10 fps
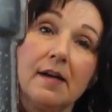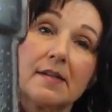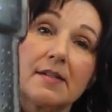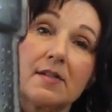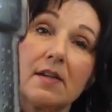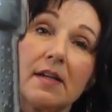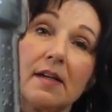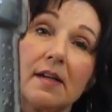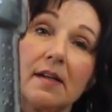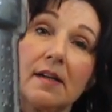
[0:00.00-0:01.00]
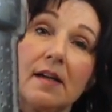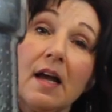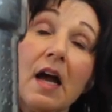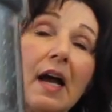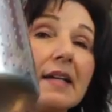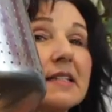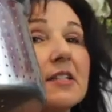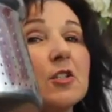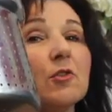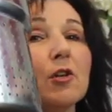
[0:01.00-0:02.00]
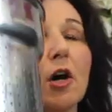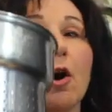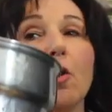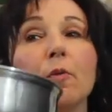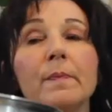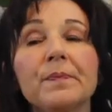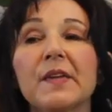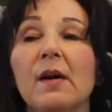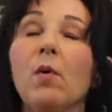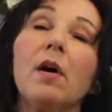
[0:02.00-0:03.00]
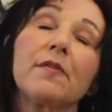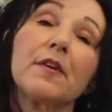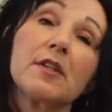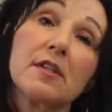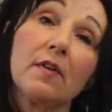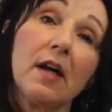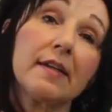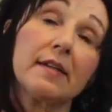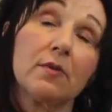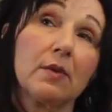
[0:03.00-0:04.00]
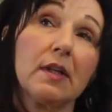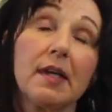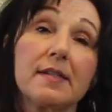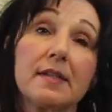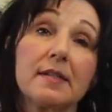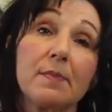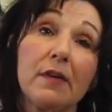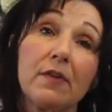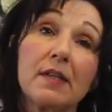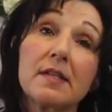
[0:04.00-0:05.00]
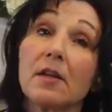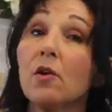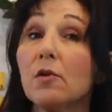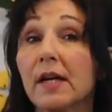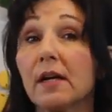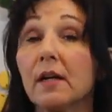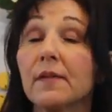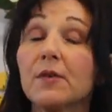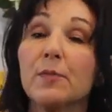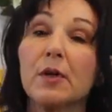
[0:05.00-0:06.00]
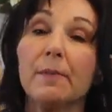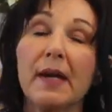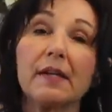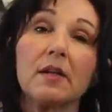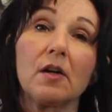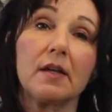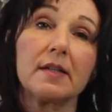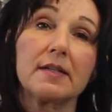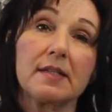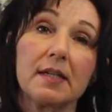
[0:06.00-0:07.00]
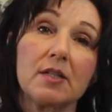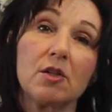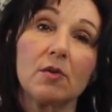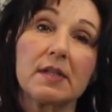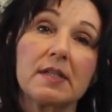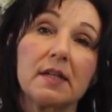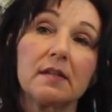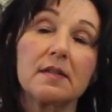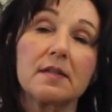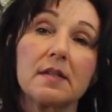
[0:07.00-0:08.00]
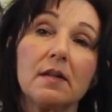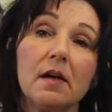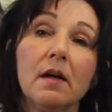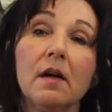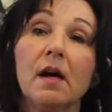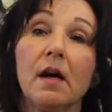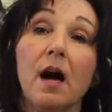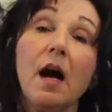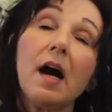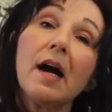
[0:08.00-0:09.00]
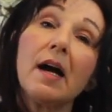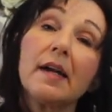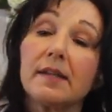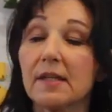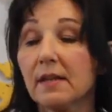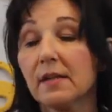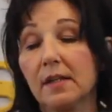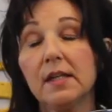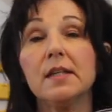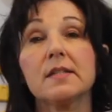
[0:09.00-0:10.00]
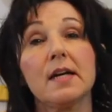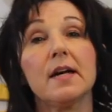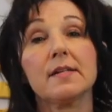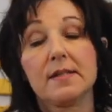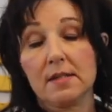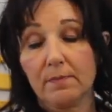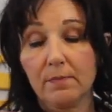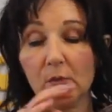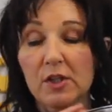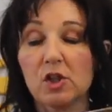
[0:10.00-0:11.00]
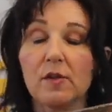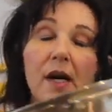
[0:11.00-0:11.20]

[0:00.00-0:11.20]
a strainer. And did you know, well, first of all, I didn't realize this. My friend said, oh, Carol, if you put a magnet on it, it sticks, you know it's stainless steel. I did the key test, which